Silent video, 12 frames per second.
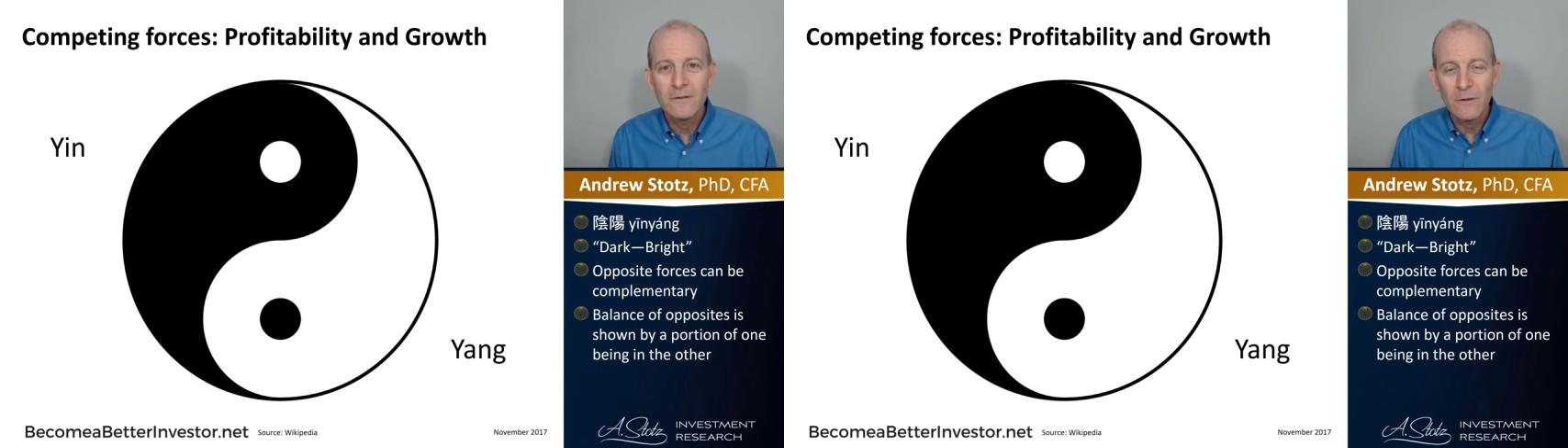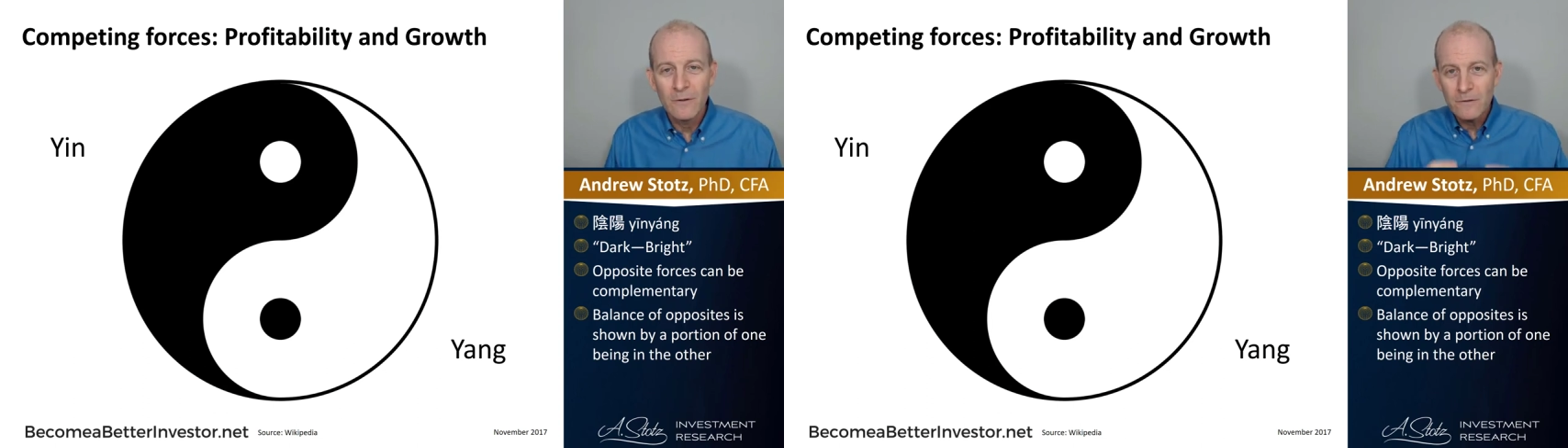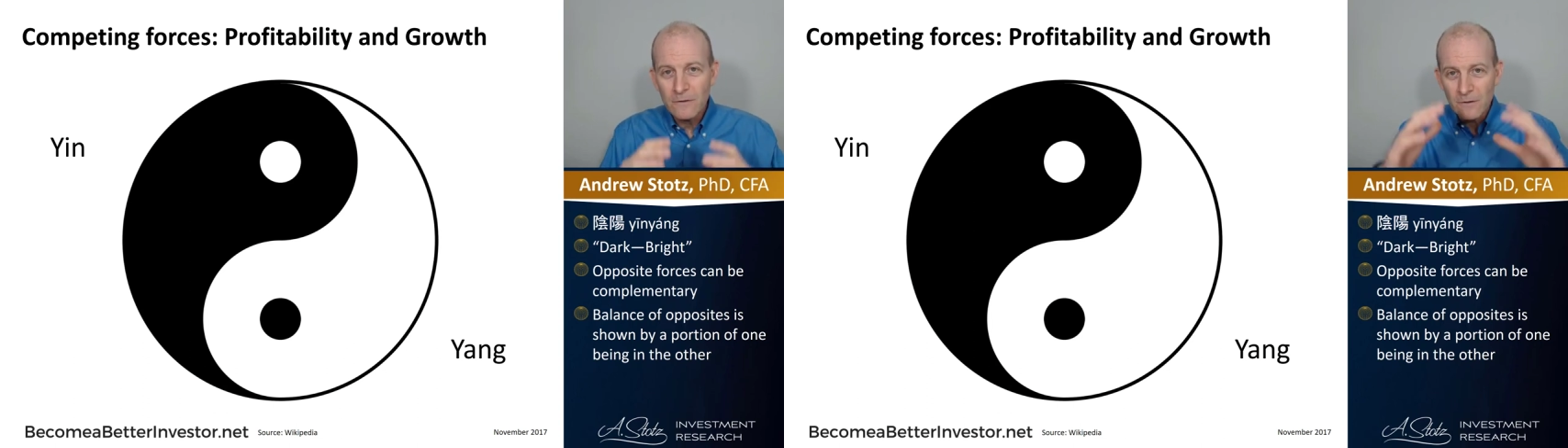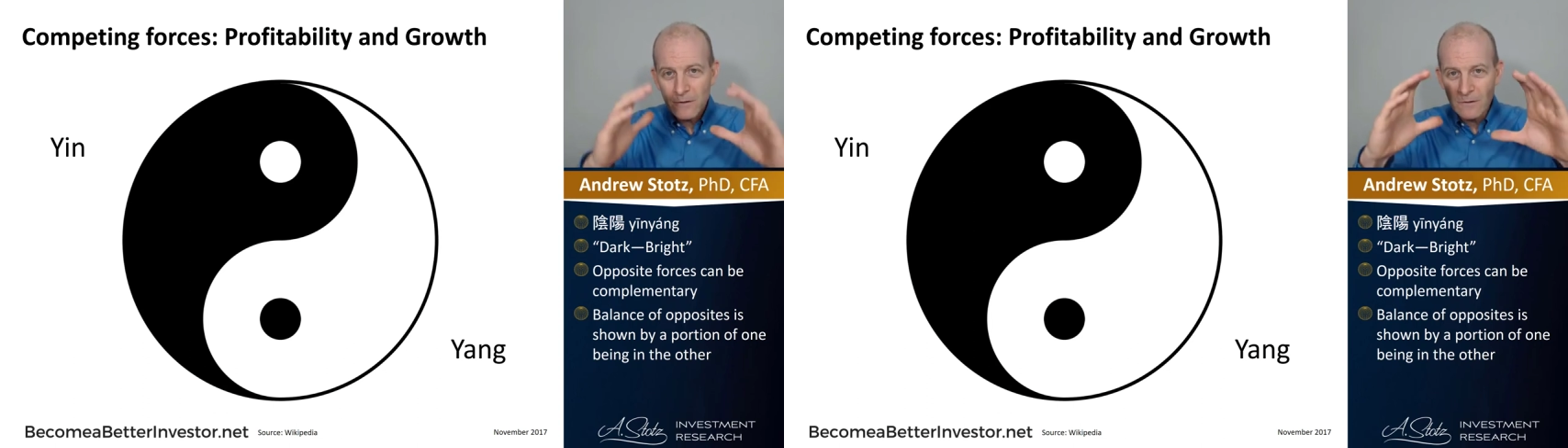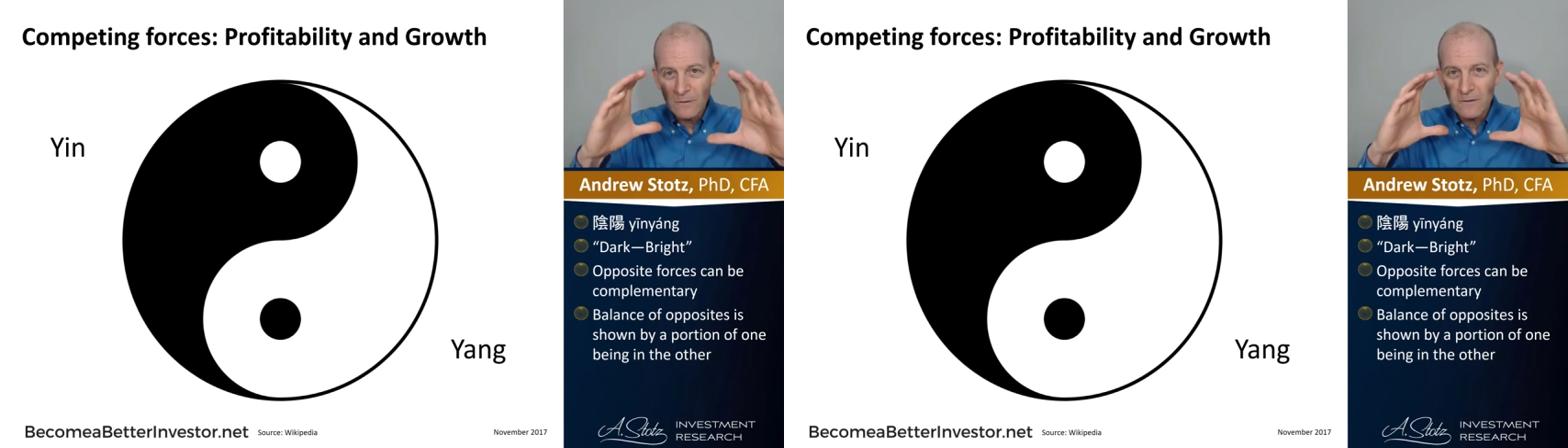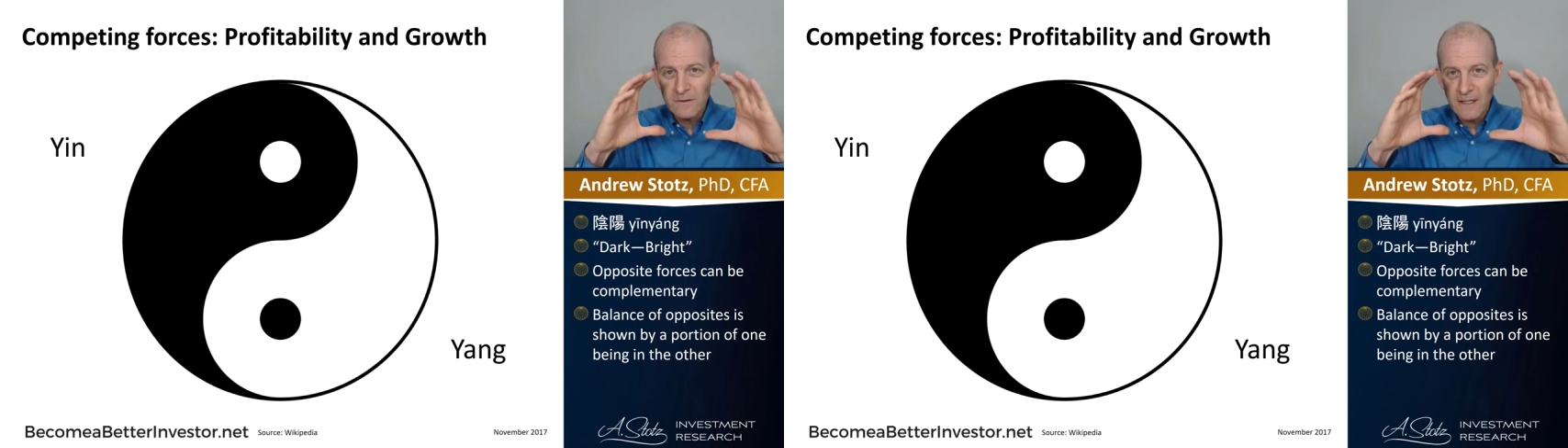So the
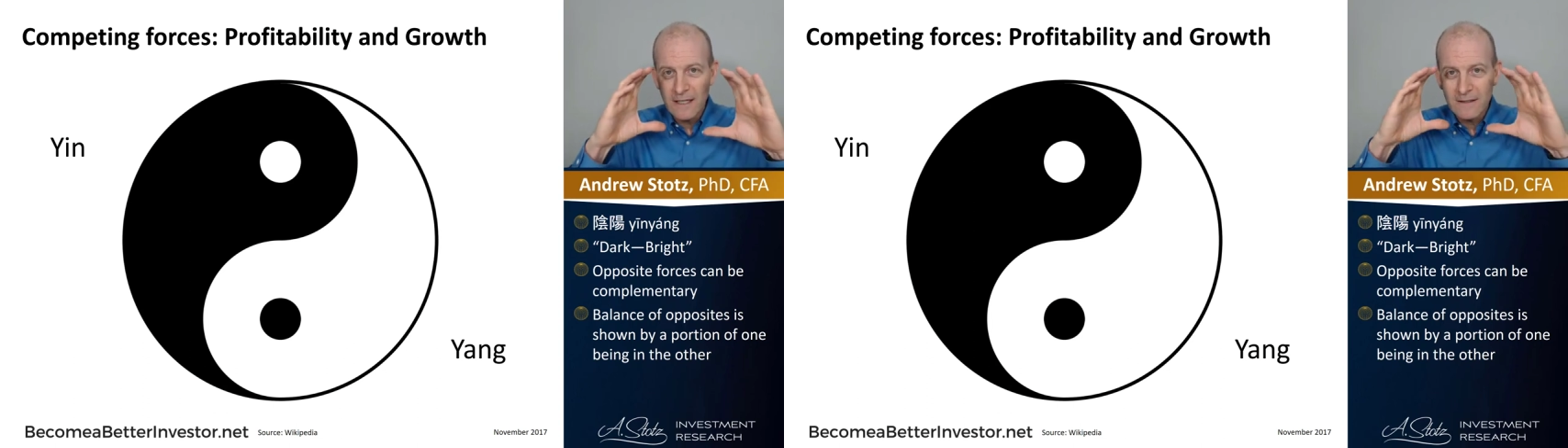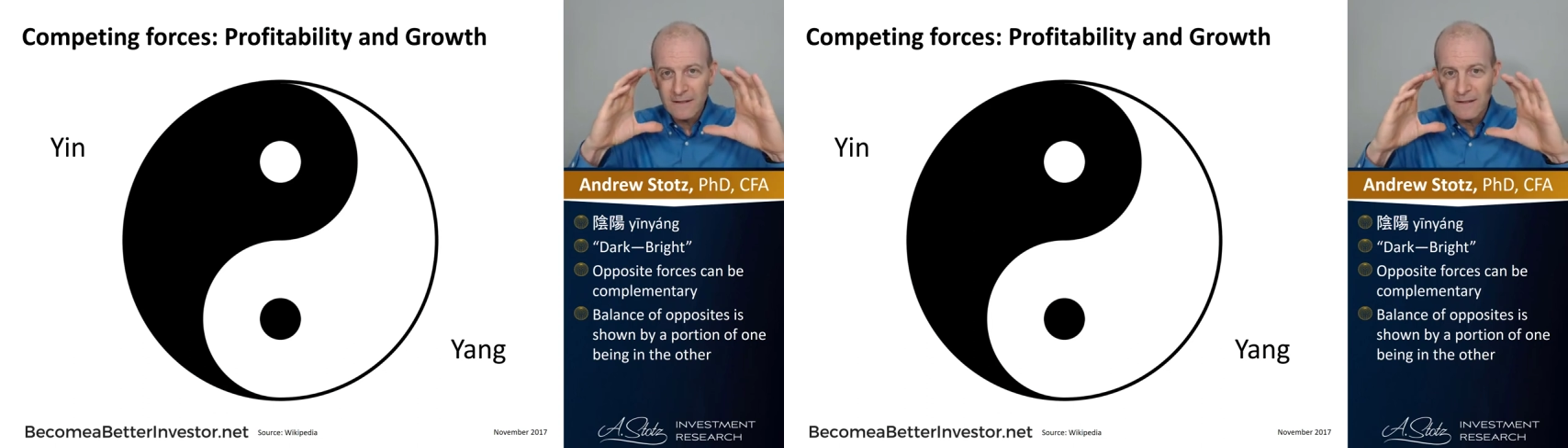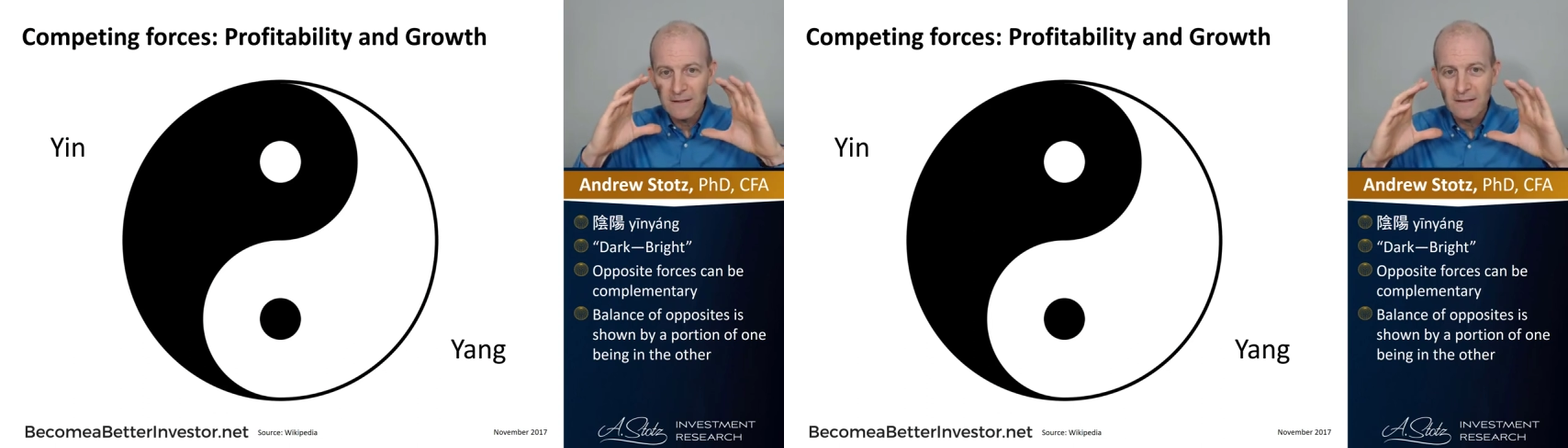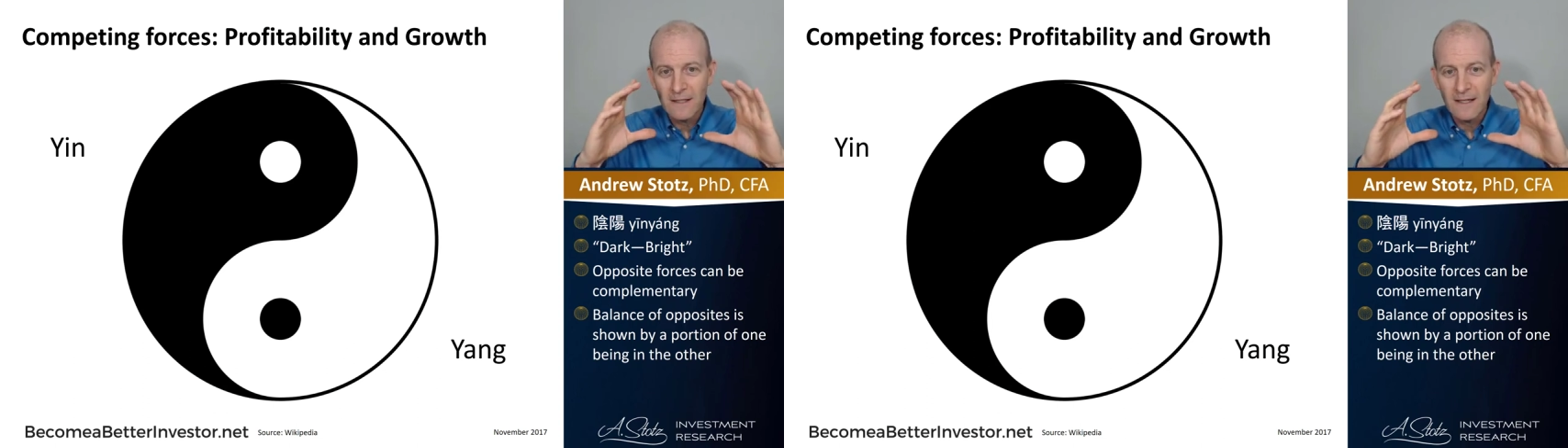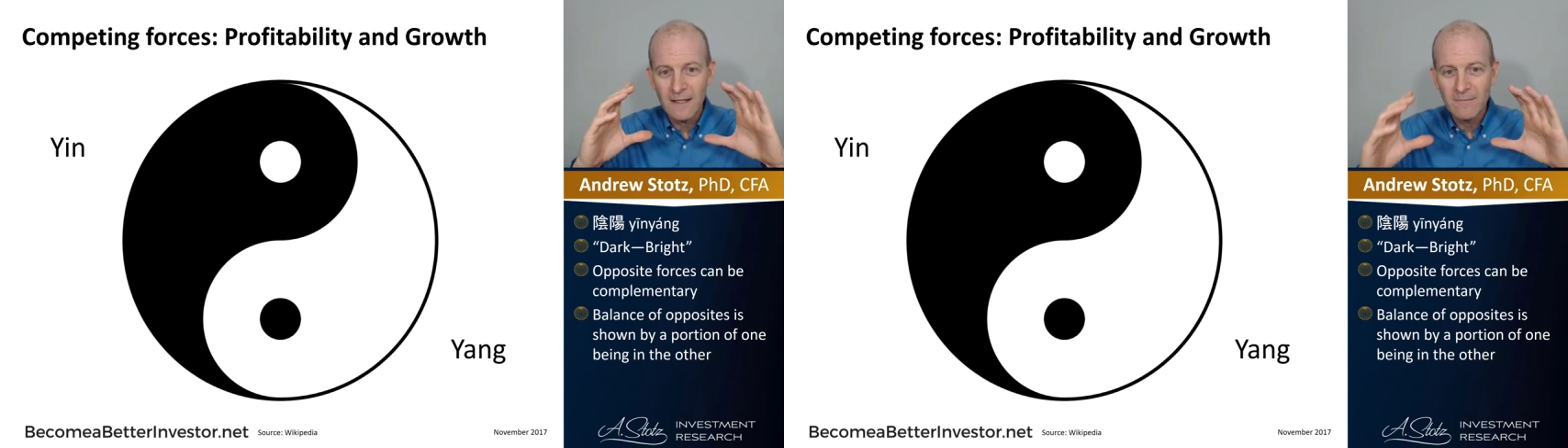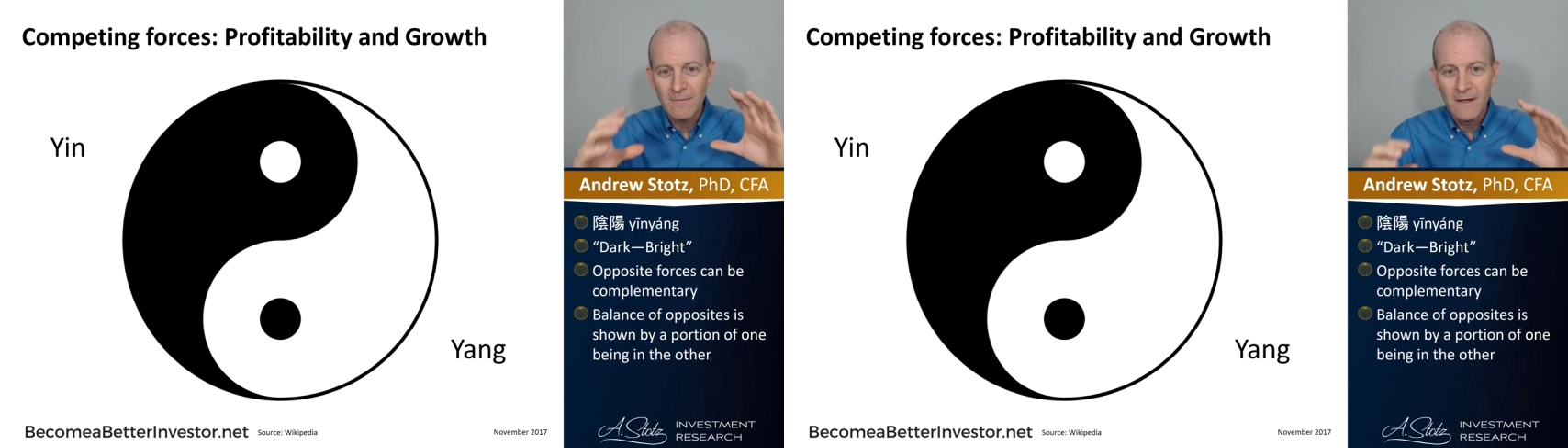circle stays the
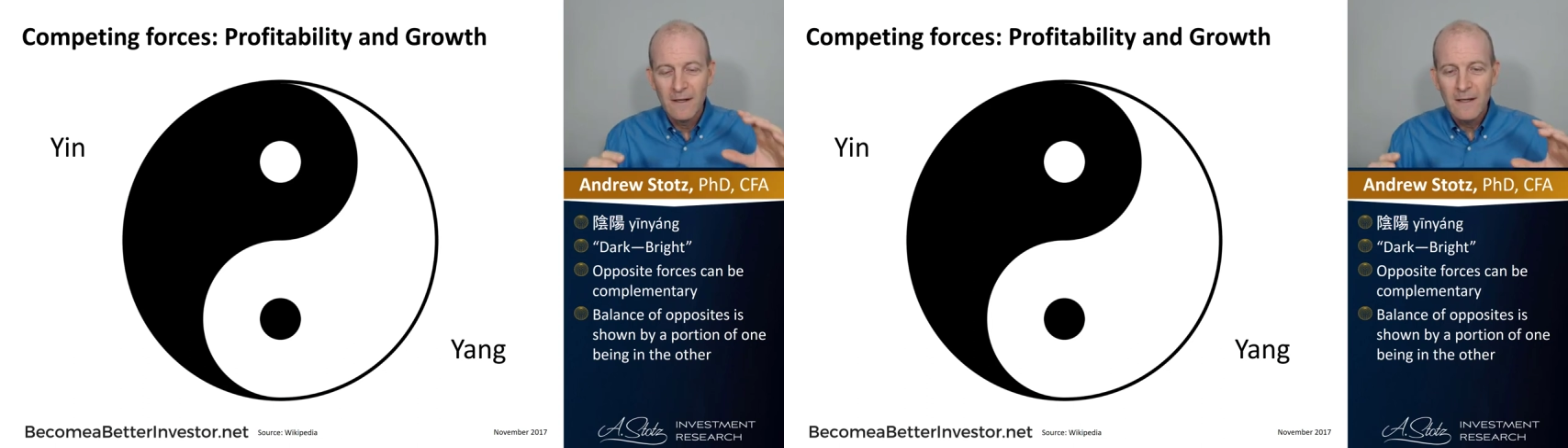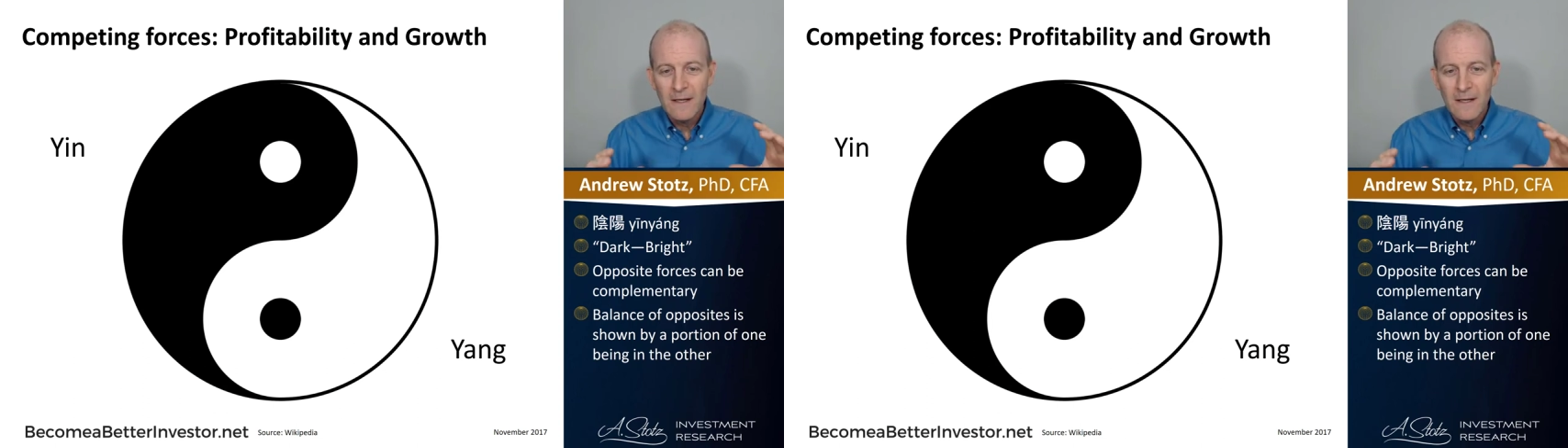same